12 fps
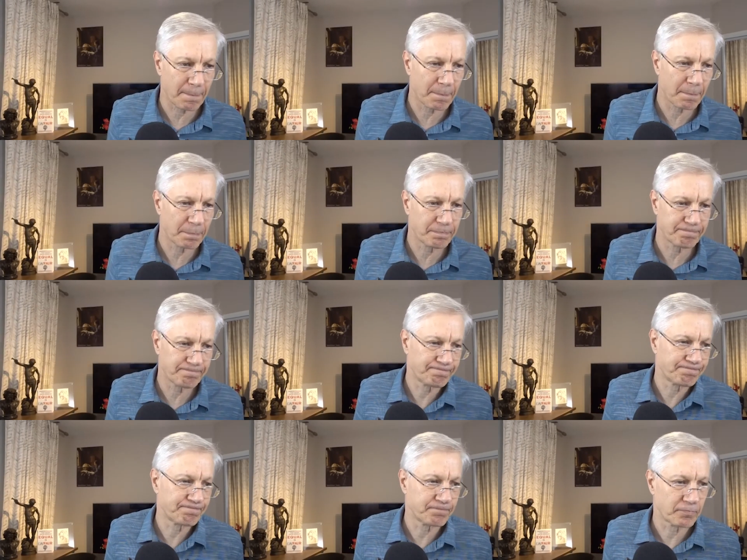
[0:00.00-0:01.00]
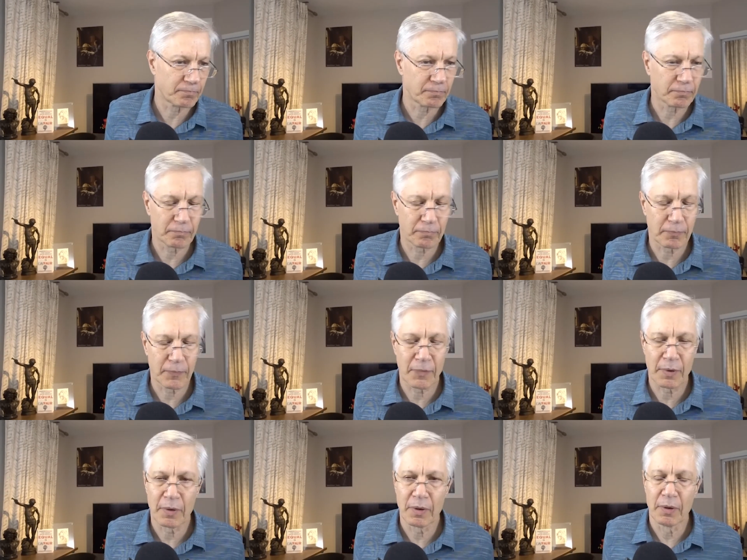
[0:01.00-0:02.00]

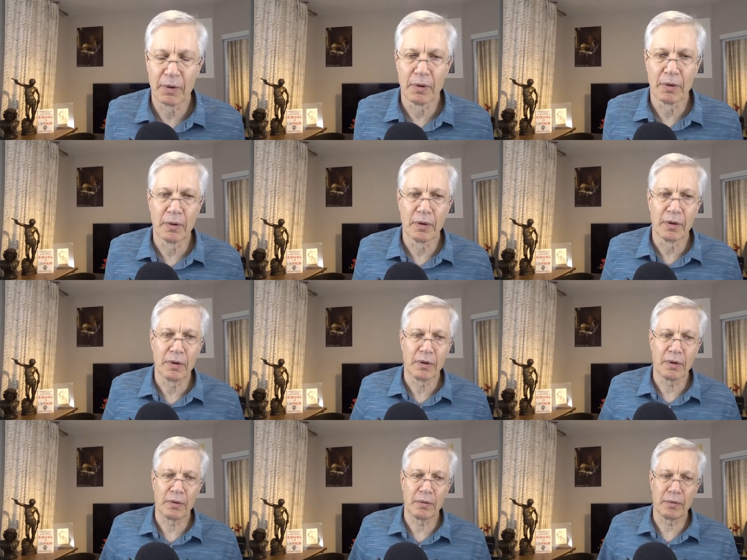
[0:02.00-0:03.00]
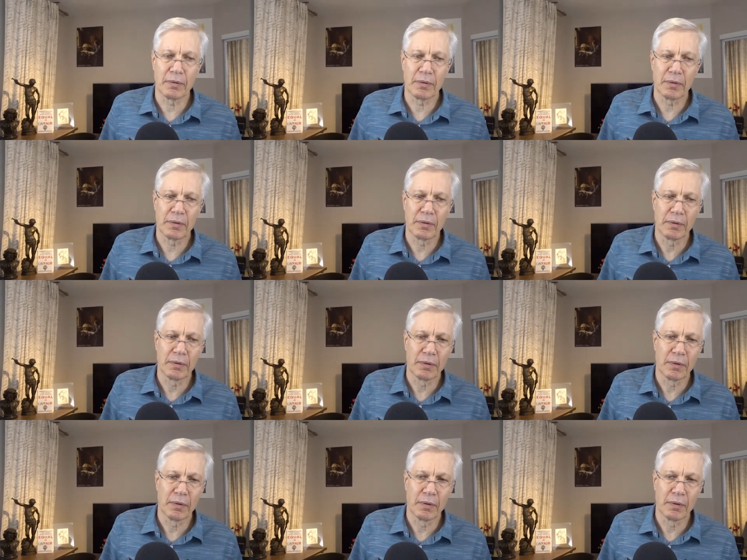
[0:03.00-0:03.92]
(silence)